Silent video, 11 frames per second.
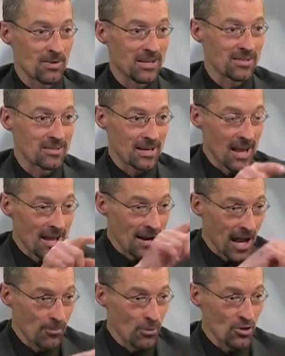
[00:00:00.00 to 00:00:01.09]
means
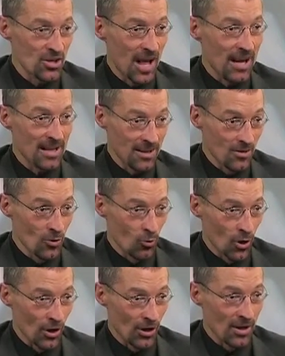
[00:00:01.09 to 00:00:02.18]
enhypostatic in the
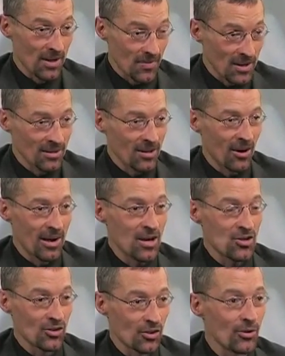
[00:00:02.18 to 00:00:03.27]
Word, in the
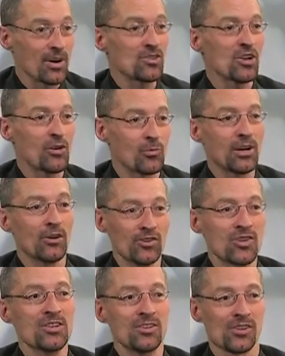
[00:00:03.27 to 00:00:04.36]
incarnation, there is a real
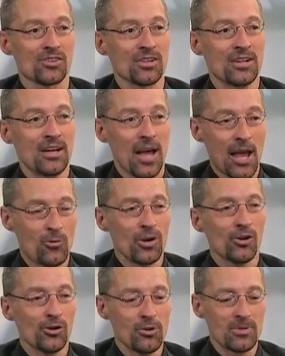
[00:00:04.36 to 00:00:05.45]
Jesus, a
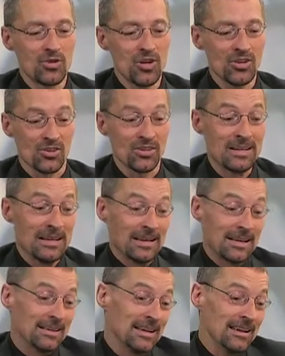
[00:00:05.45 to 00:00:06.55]
real human Jesus.
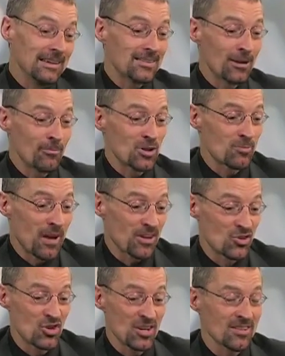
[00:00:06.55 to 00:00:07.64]
Indeed, in some
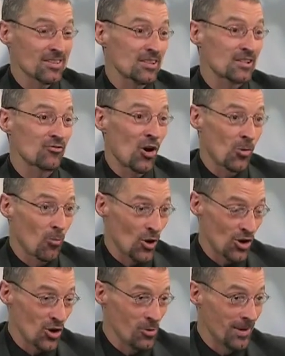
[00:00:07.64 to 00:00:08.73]
respects, Jesus is far more
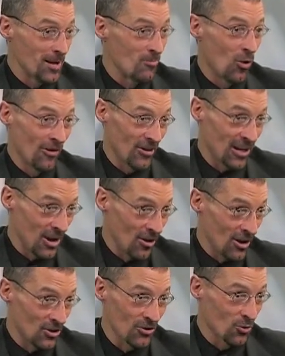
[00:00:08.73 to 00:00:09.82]
human and more of a
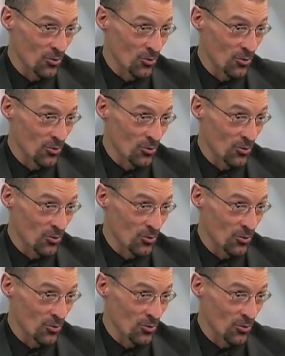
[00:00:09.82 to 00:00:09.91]
character than